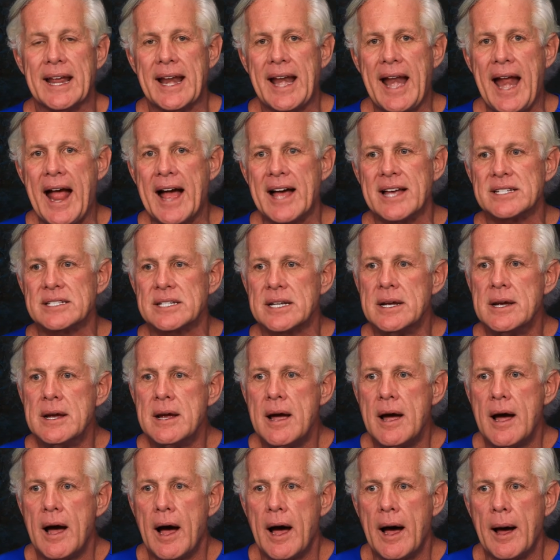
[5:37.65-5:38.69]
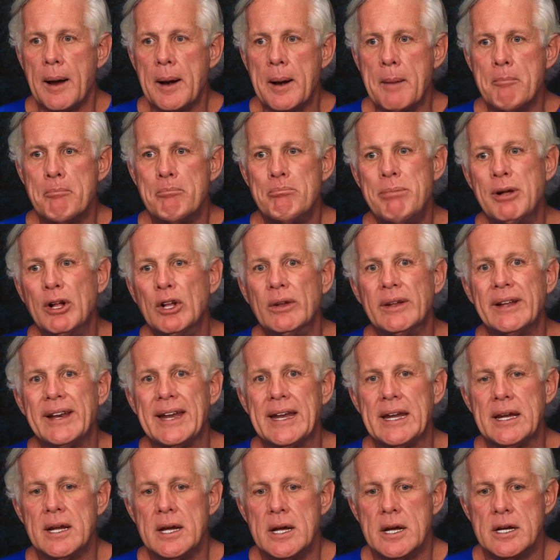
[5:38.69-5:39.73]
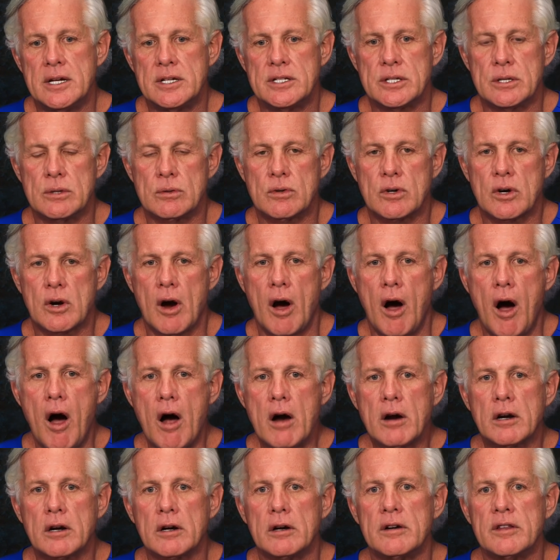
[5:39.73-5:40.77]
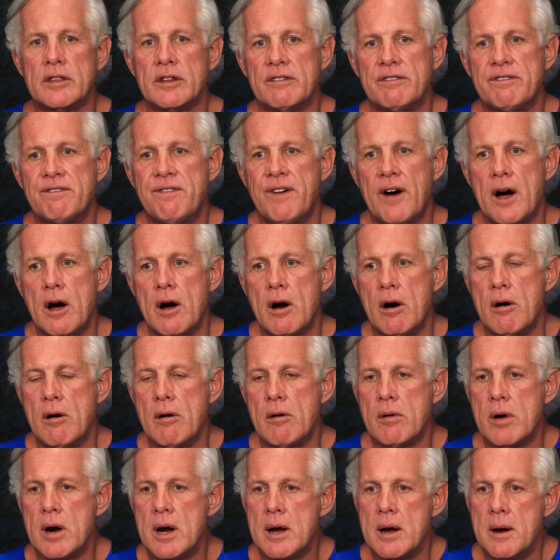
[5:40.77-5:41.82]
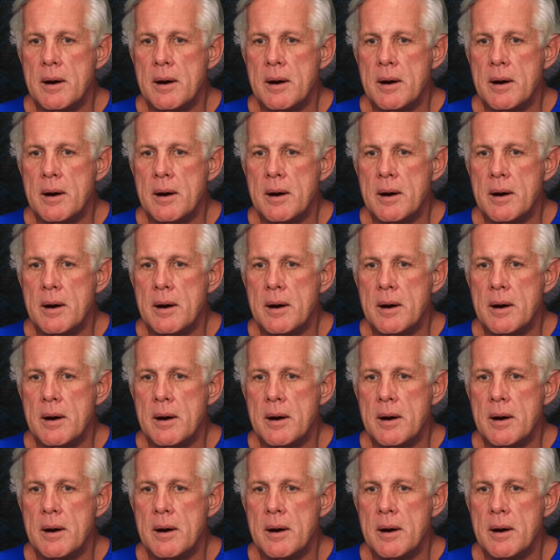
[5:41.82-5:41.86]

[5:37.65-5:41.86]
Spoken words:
It has an ability to conquer the foe